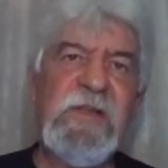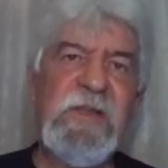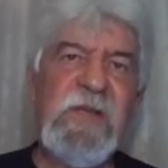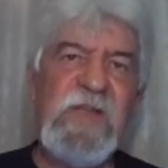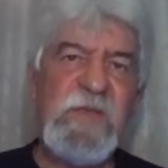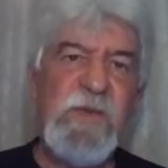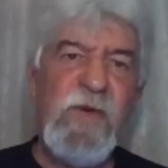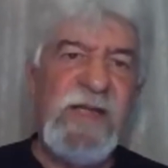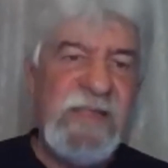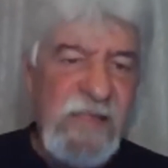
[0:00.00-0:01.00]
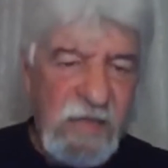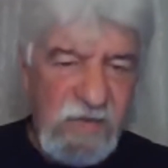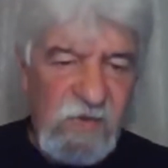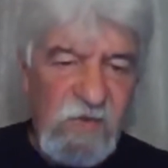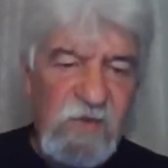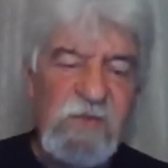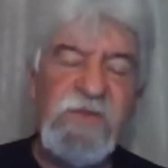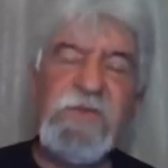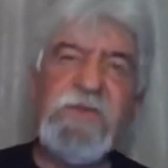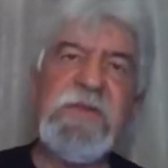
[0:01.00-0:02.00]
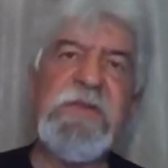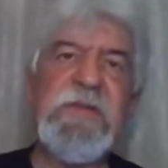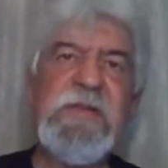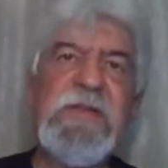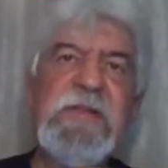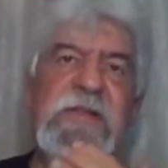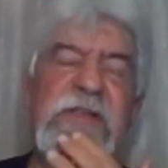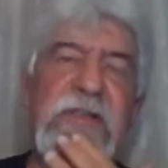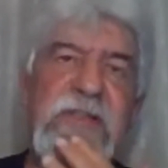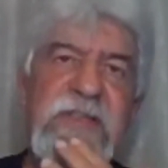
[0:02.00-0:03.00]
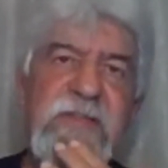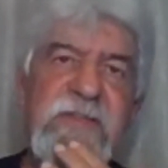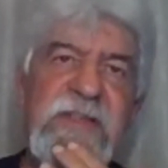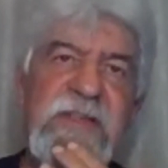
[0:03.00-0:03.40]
as we wind down and conclude this evening.